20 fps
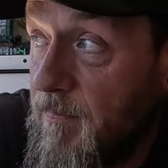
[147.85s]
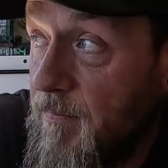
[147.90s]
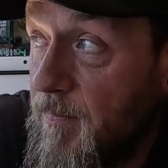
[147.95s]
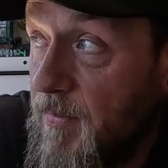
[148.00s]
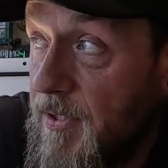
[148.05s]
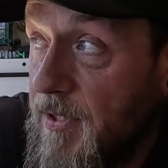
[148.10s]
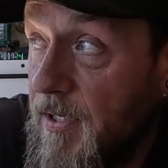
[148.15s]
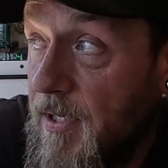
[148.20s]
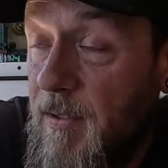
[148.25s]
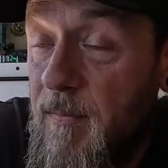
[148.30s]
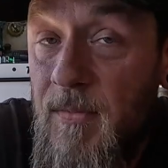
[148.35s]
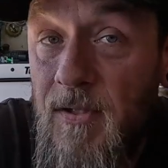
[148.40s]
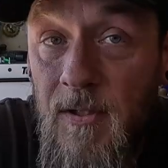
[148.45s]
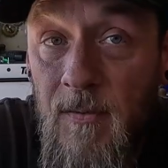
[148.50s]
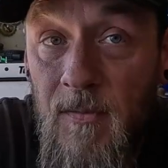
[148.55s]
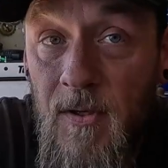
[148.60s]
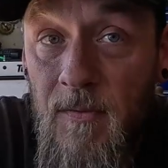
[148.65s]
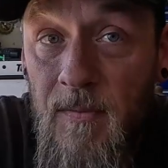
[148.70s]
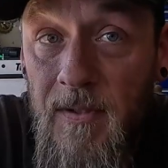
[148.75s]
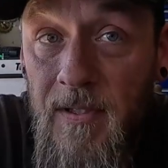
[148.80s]
But the humbling
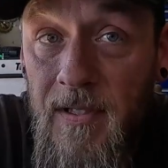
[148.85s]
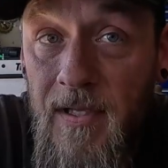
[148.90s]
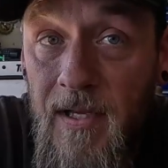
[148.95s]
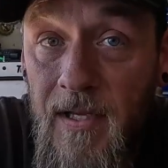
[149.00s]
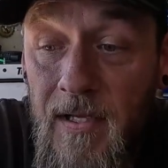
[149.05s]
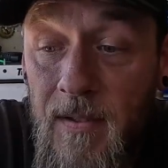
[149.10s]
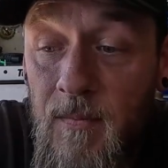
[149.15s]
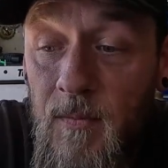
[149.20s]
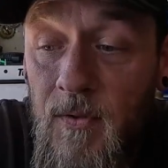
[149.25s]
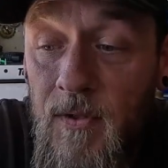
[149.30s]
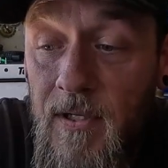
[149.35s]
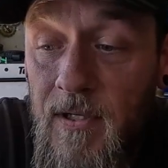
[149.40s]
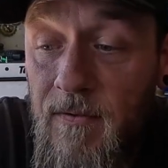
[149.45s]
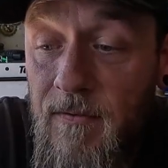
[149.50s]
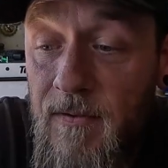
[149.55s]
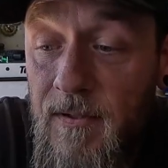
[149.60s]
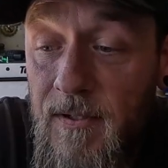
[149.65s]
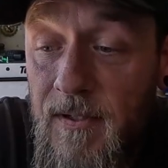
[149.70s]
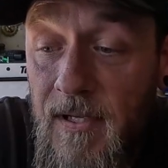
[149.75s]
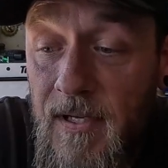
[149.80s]
moment came when I
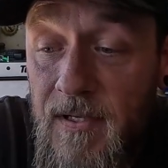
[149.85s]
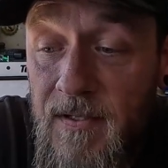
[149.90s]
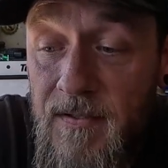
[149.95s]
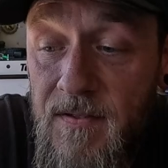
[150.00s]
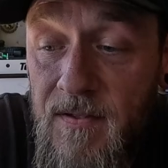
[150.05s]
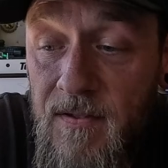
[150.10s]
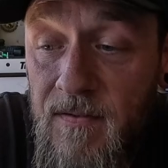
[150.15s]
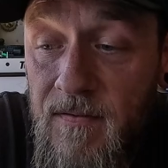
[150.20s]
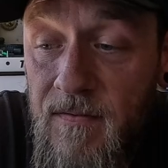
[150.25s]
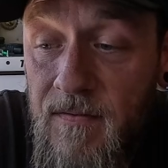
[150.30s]
realized